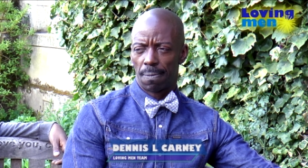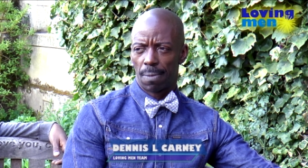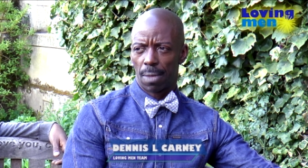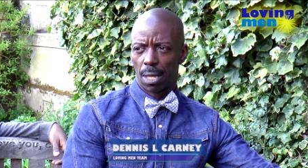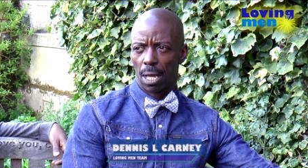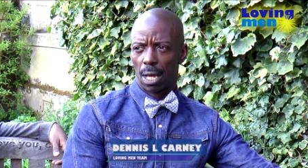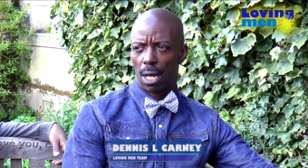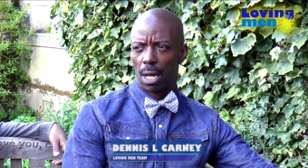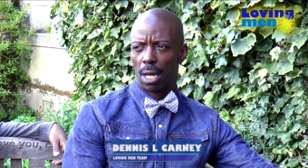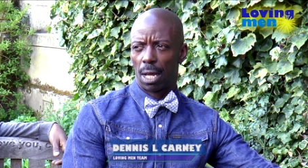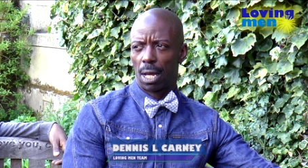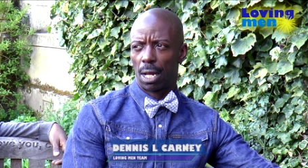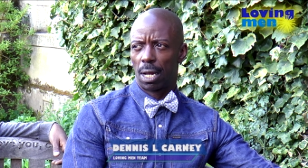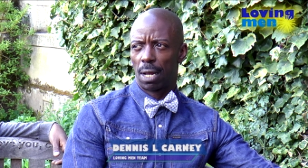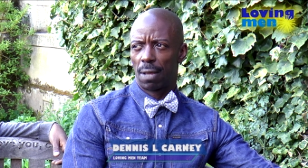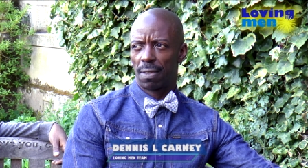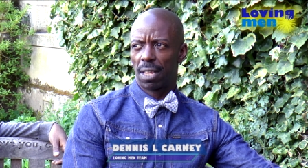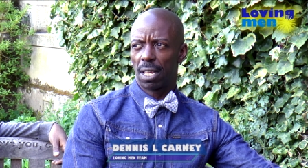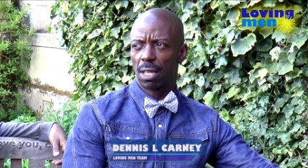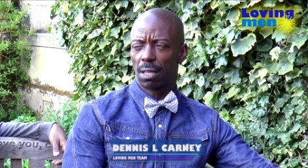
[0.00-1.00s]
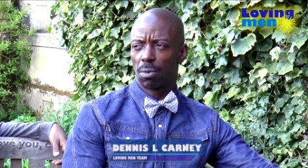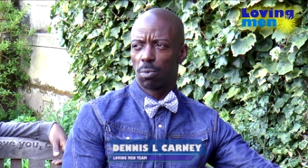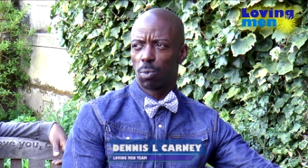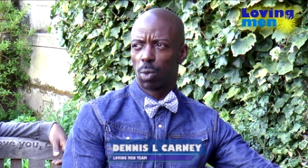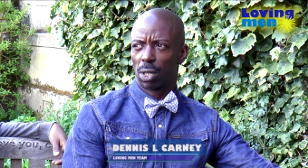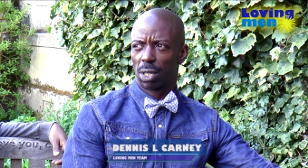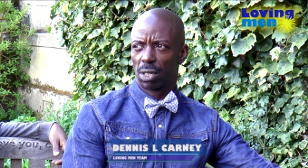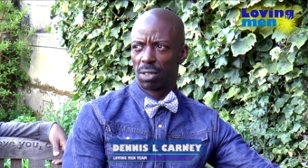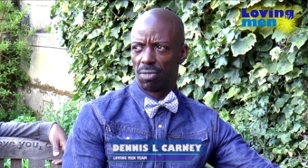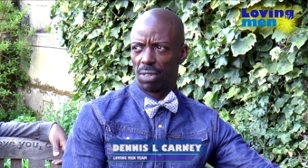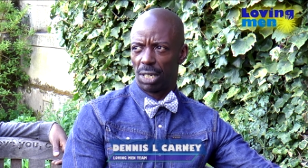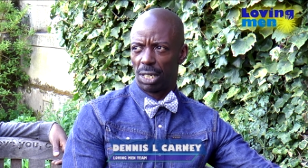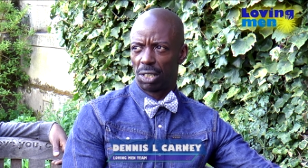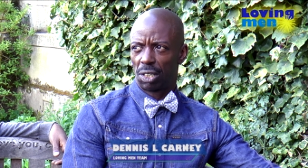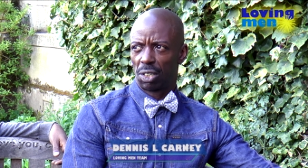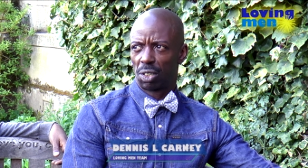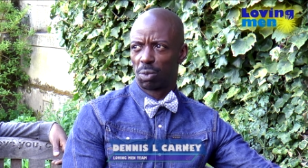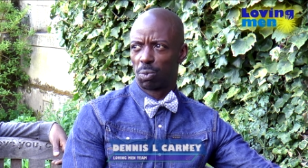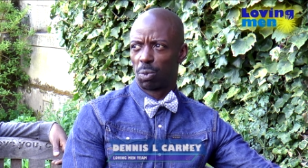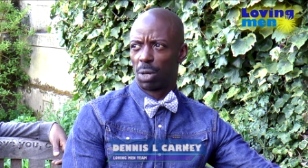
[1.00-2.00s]
Mm. And I think one of the
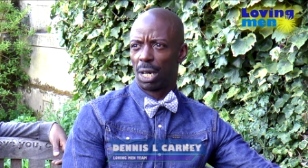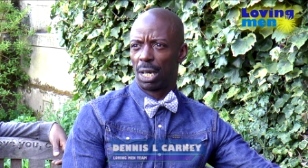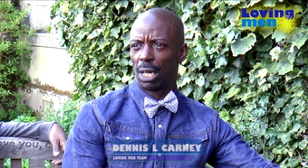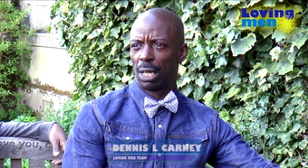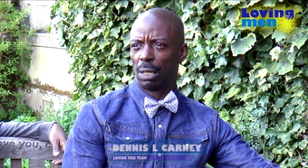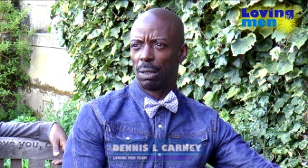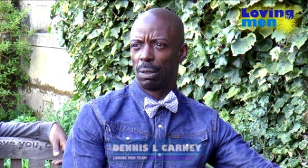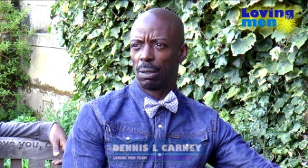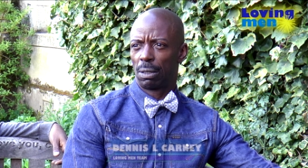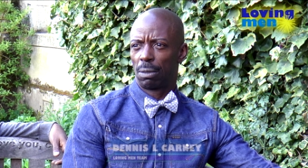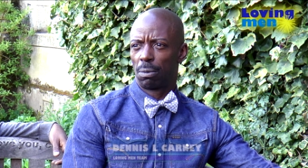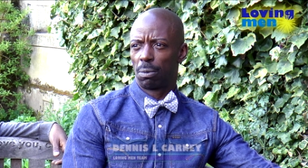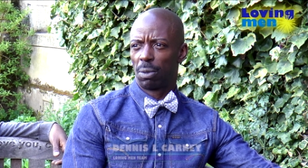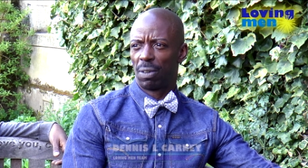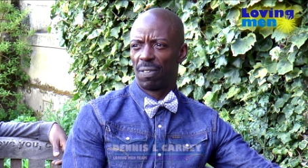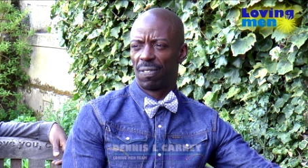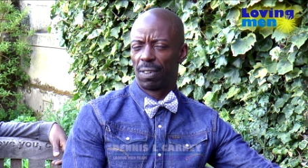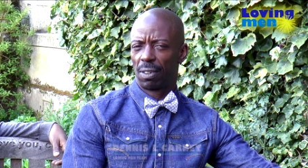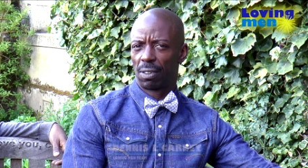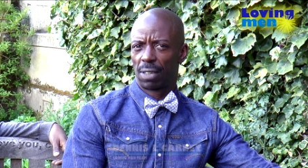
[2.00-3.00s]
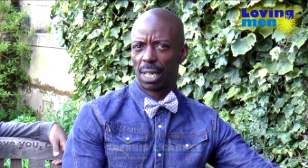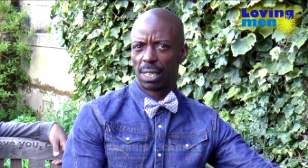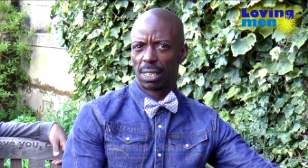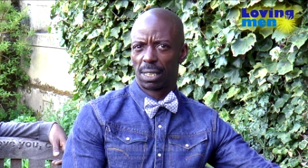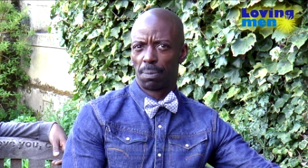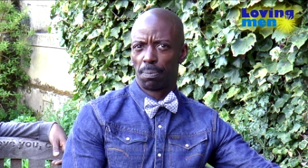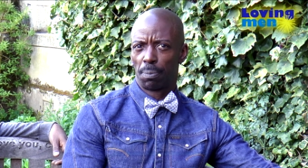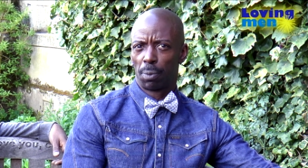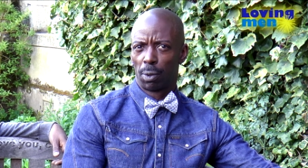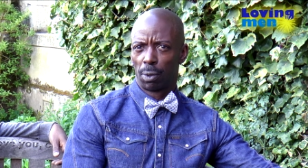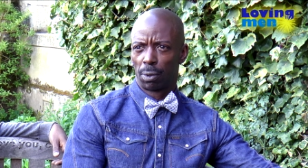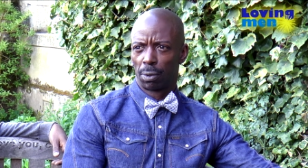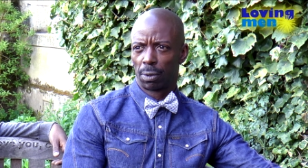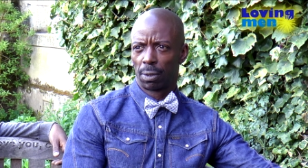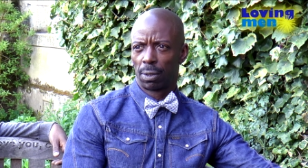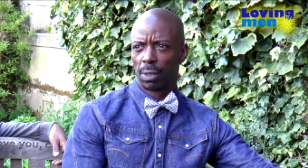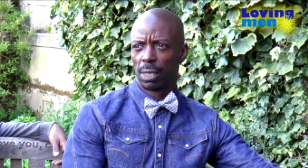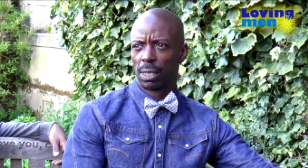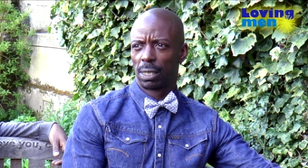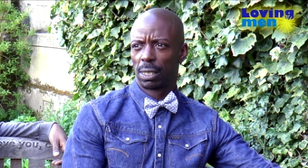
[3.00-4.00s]
reasons why we feel that's
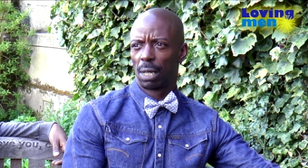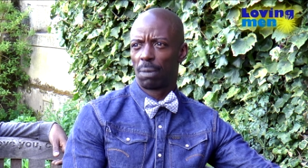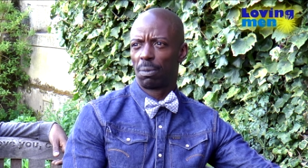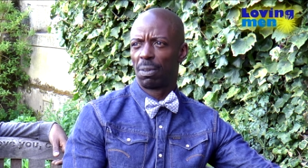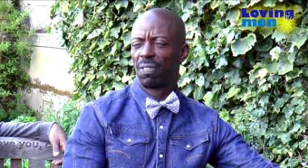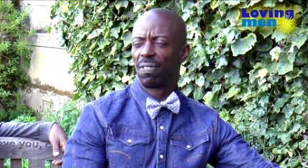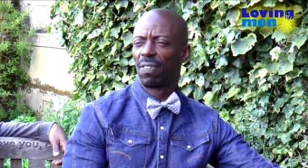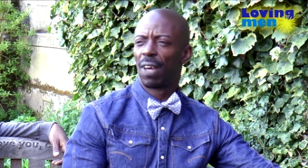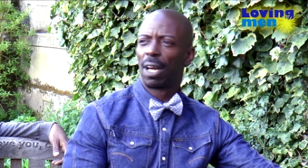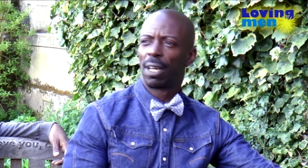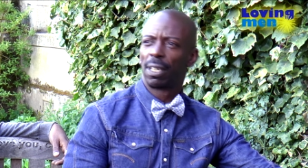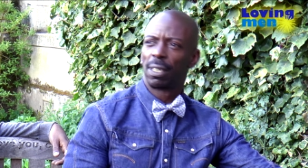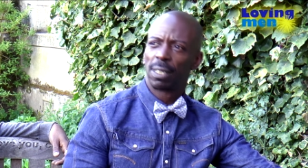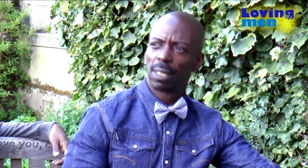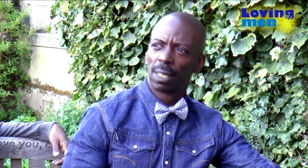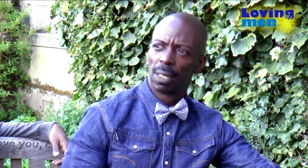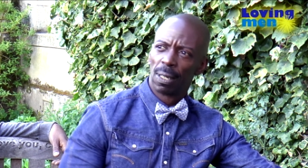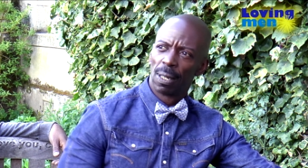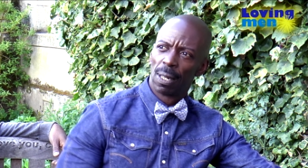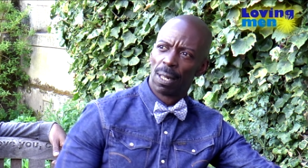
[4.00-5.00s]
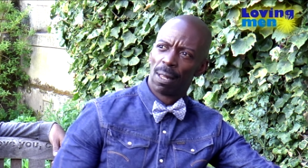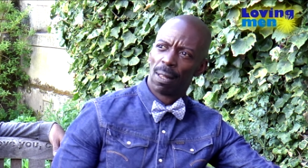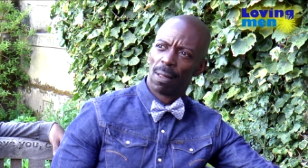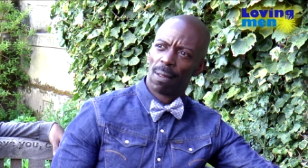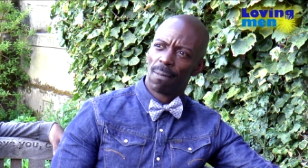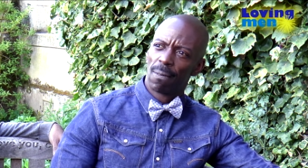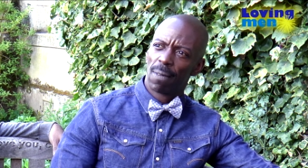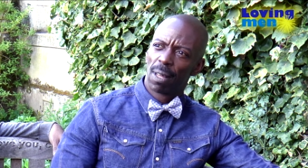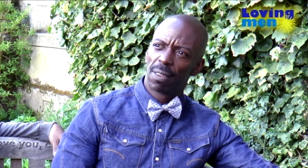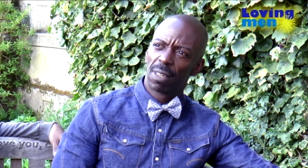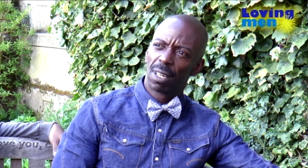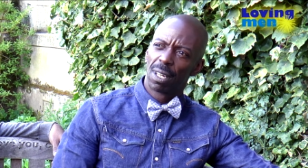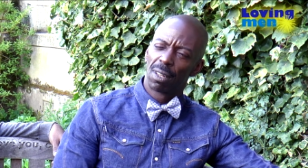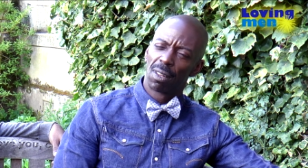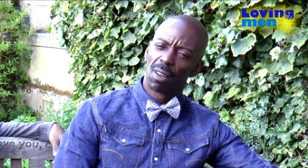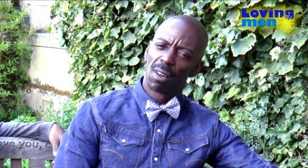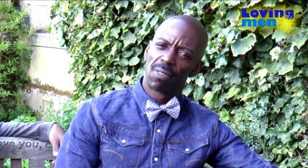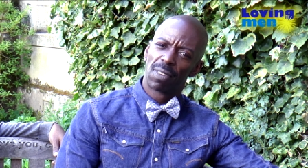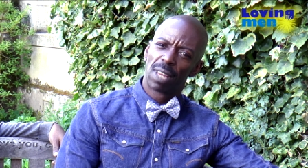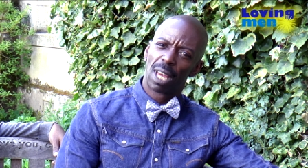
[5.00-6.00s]
important is that we find, I think a
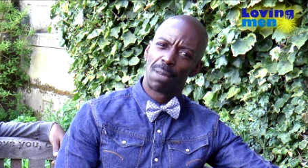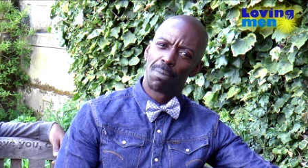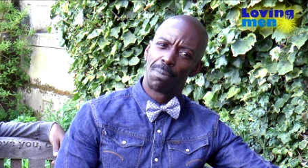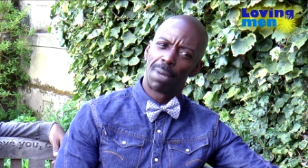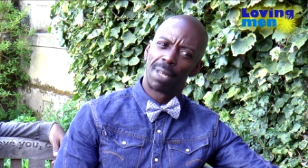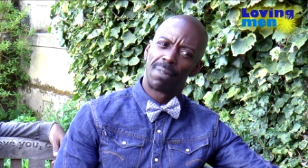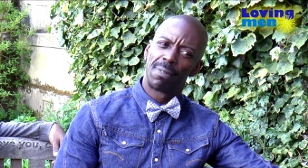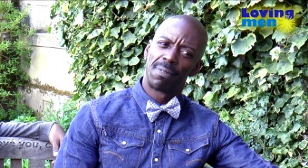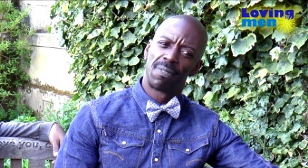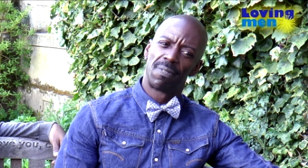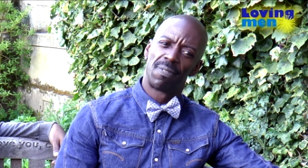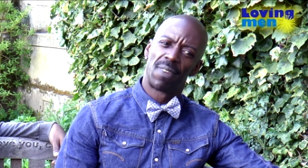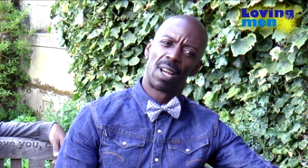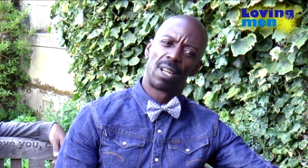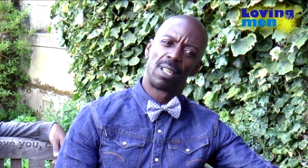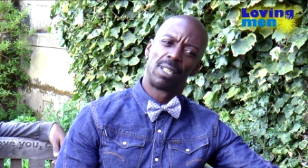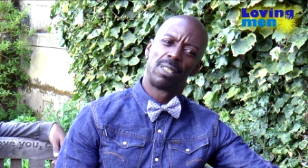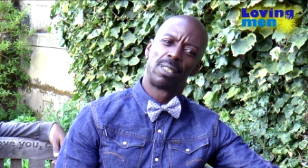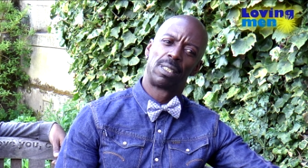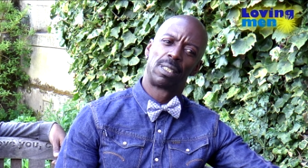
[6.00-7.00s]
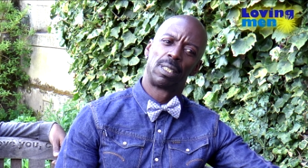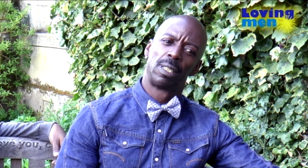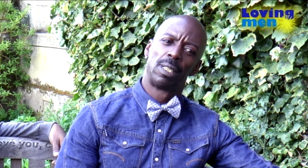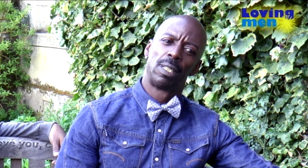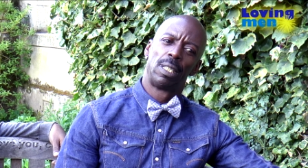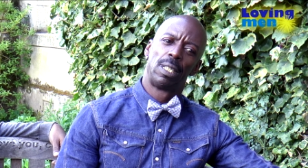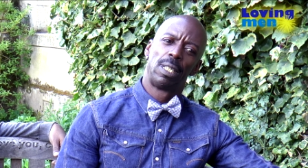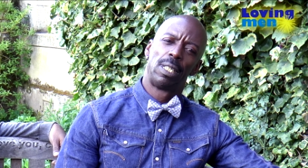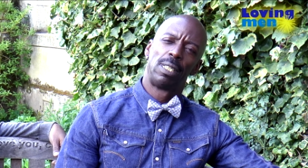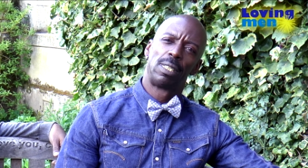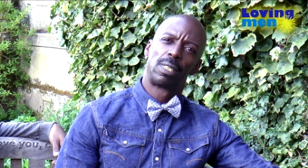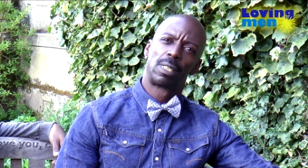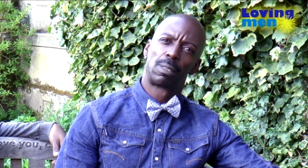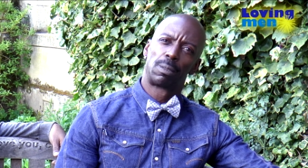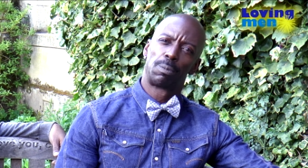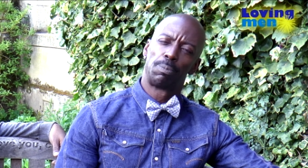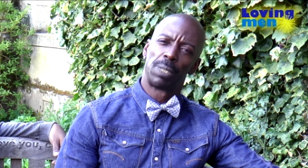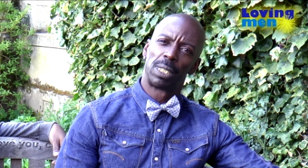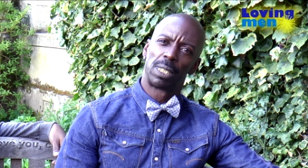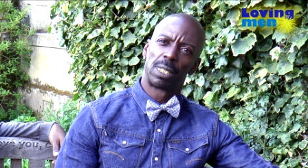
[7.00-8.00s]
lot of gay men find
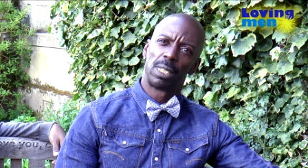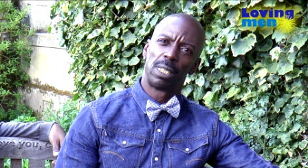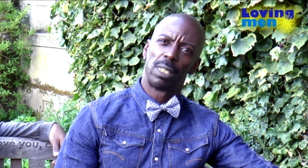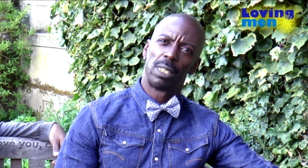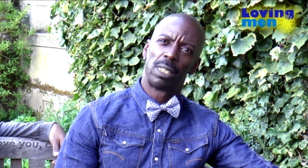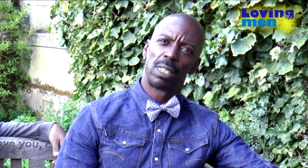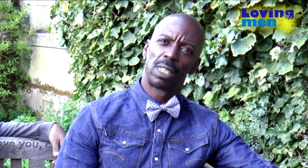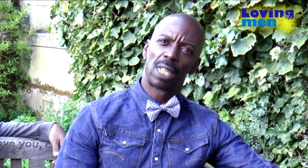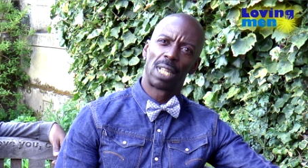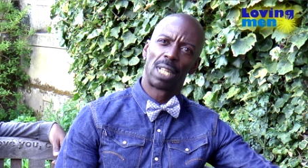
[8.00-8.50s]
intimacy